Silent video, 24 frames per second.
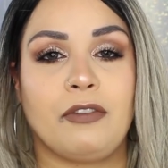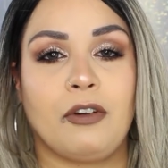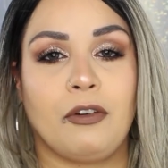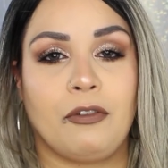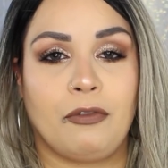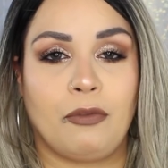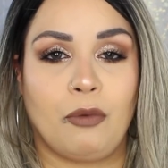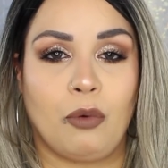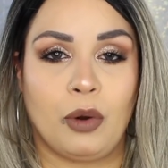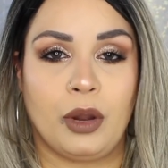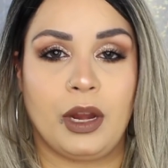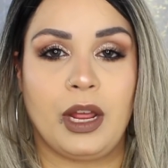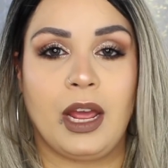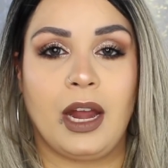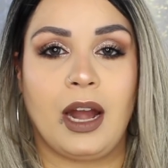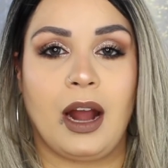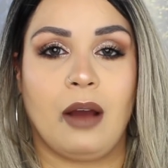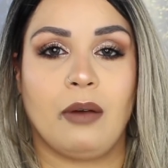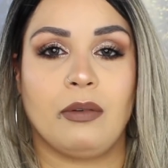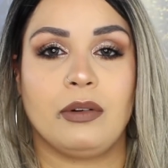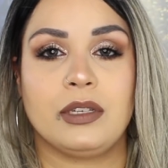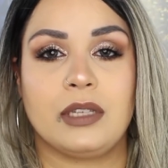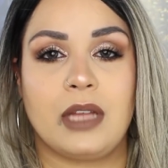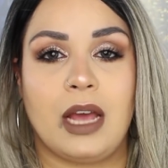for 48
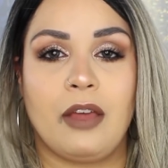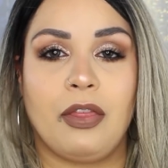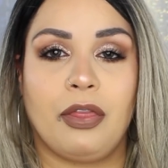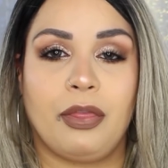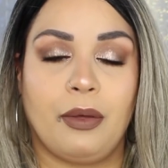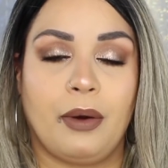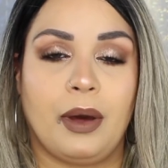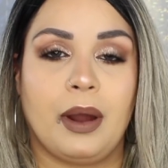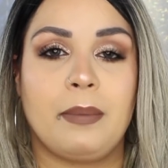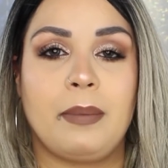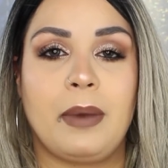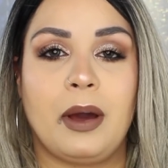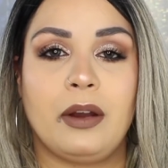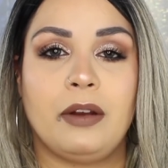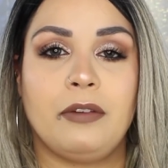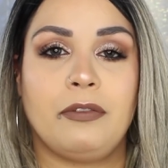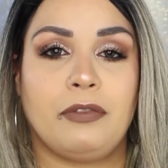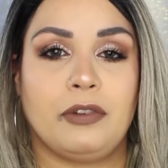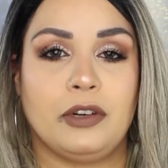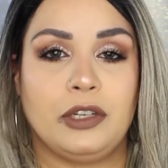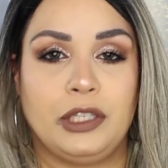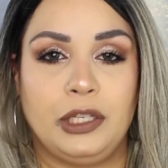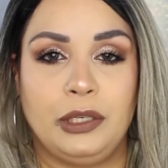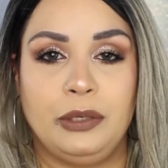hours. I thought about it
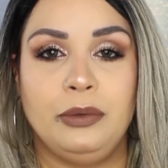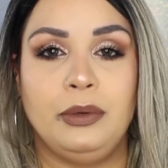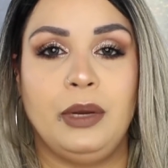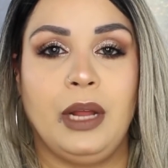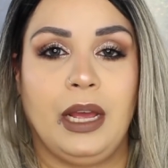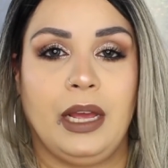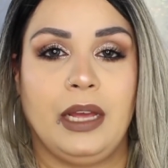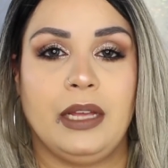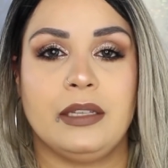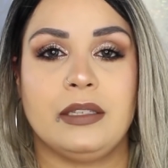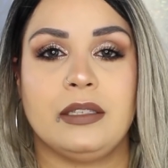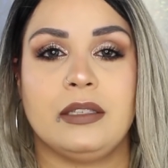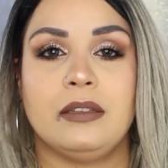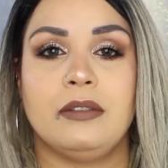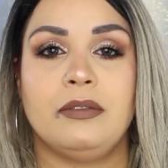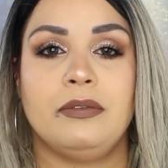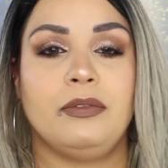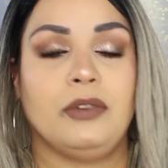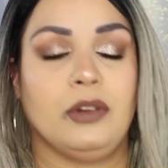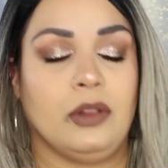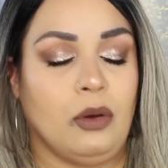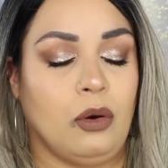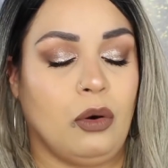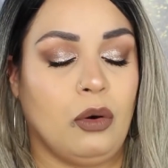for 2 days,
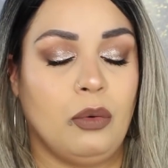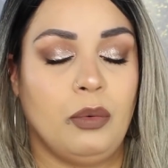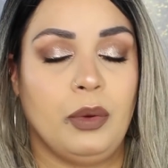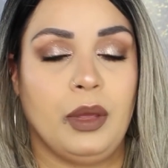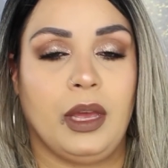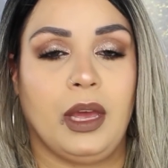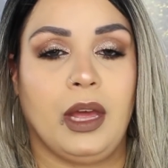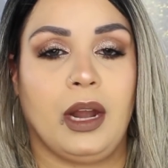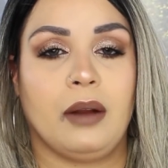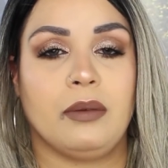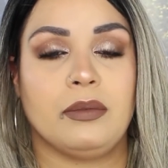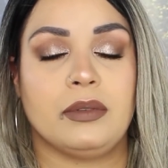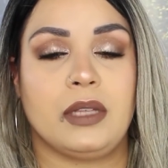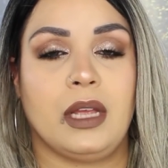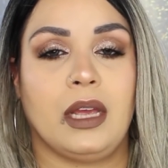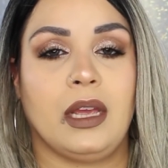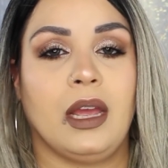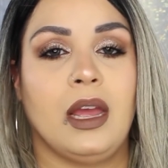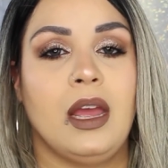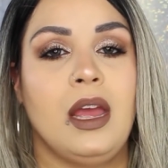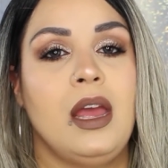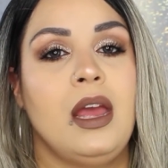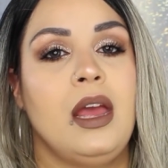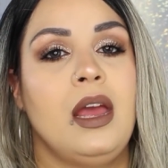for the whole week, and I was
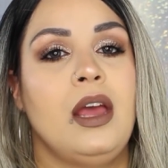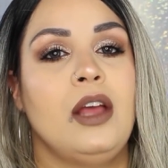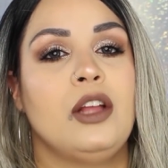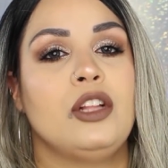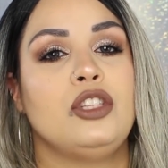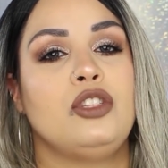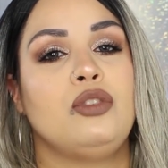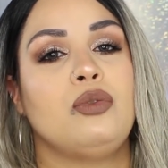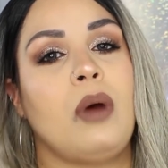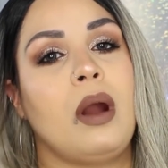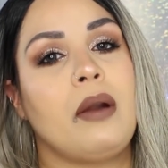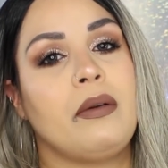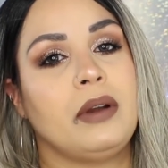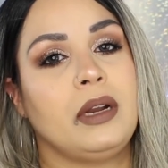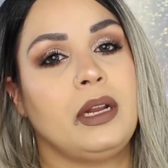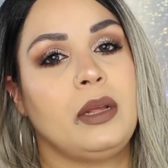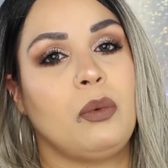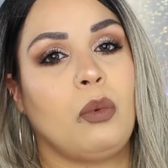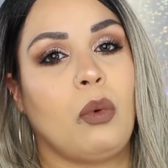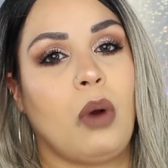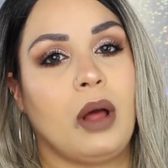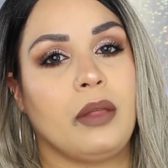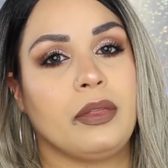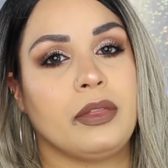like, do I really
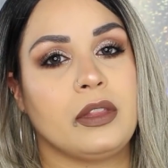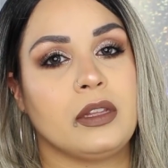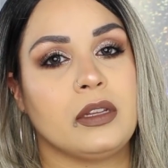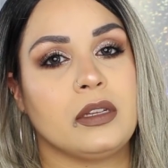want